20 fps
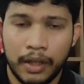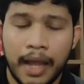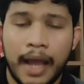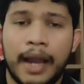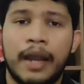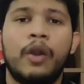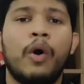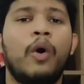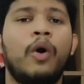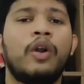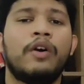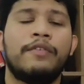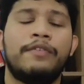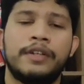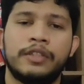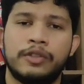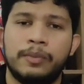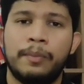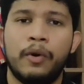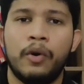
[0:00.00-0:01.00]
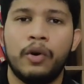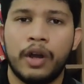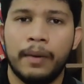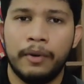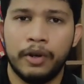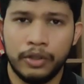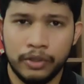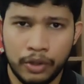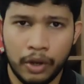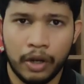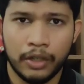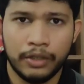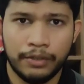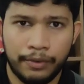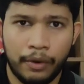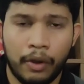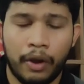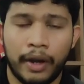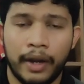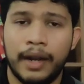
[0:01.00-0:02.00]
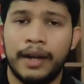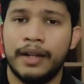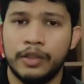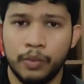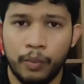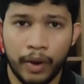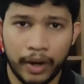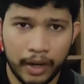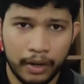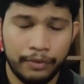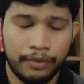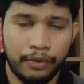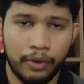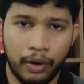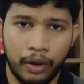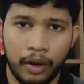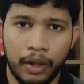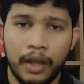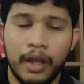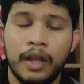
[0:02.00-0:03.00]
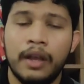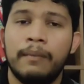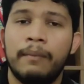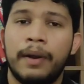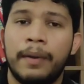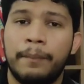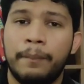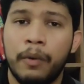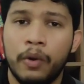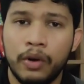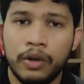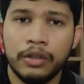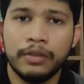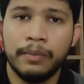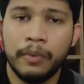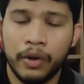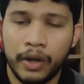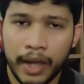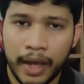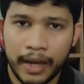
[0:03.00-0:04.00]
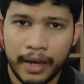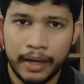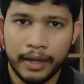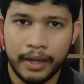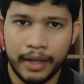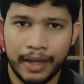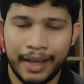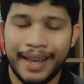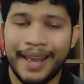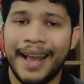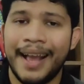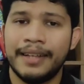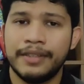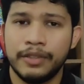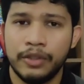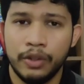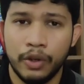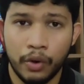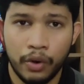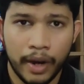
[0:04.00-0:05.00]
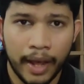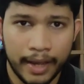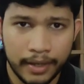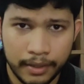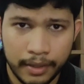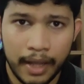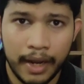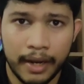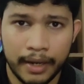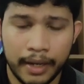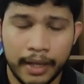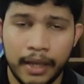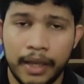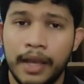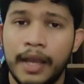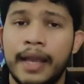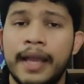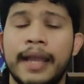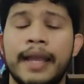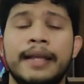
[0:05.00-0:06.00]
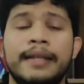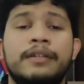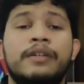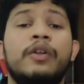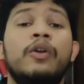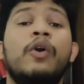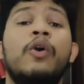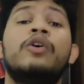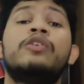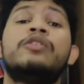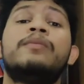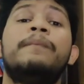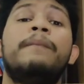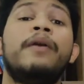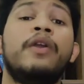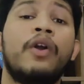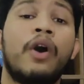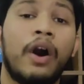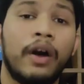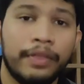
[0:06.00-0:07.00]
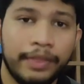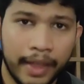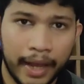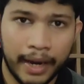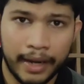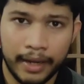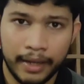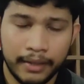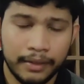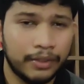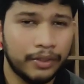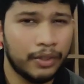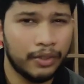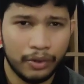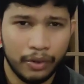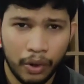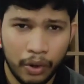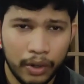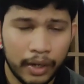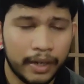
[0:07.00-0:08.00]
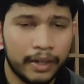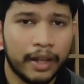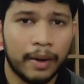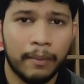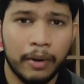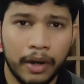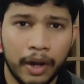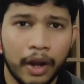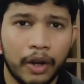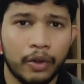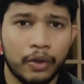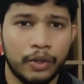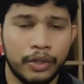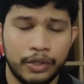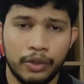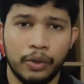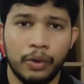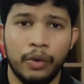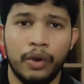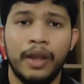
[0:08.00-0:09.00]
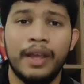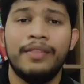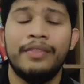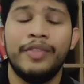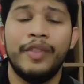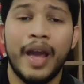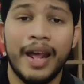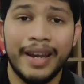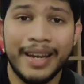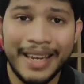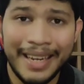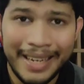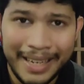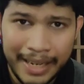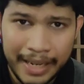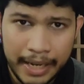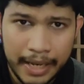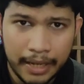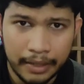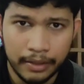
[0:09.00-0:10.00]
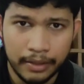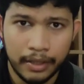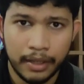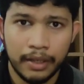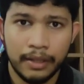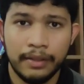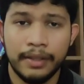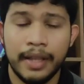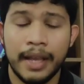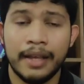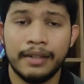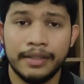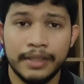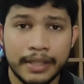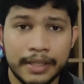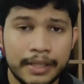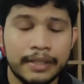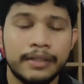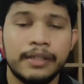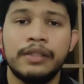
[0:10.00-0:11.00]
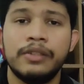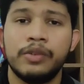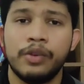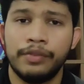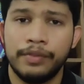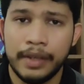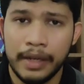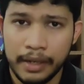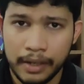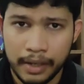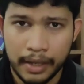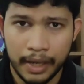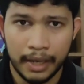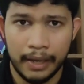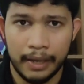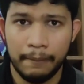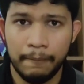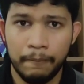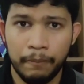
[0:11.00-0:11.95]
A lot of us spoke about George Floyd and it's wonderful, but police brutality has no nationality. It goes beyond that. This is not a Tamil Nadu issue. They are Indians. They are citizens of India.